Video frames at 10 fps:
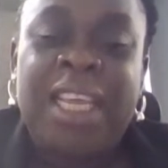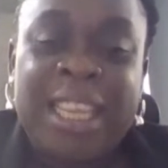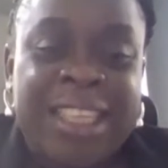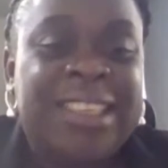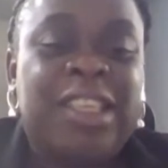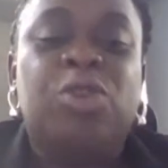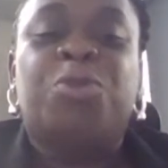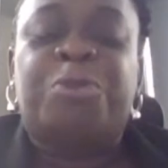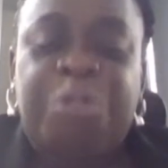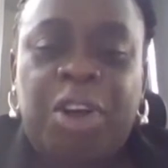it is
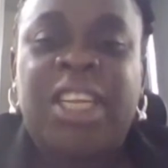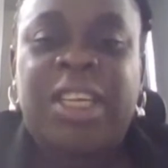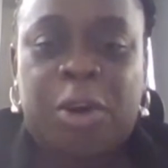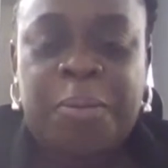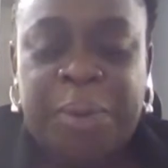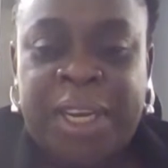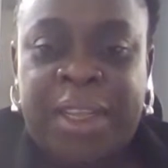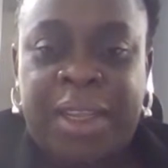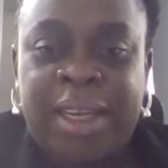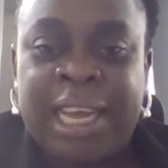still for the
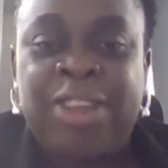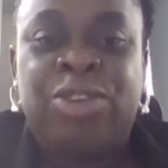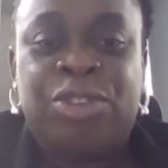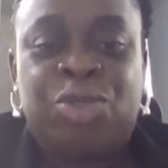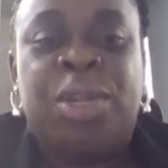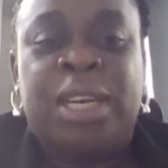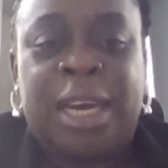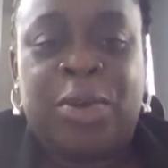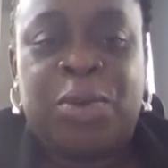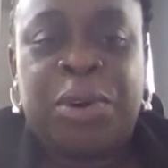company that you're doing
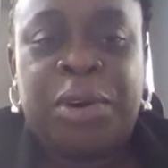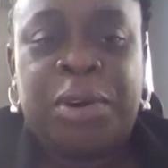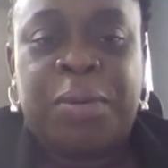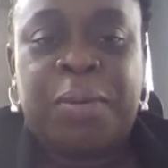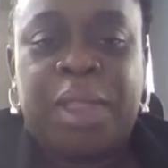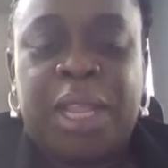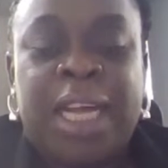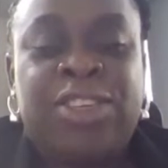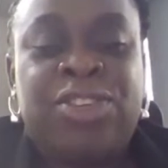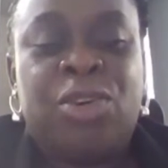that work.
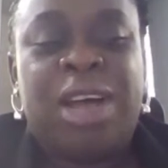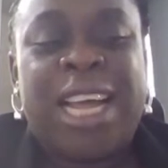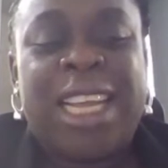And so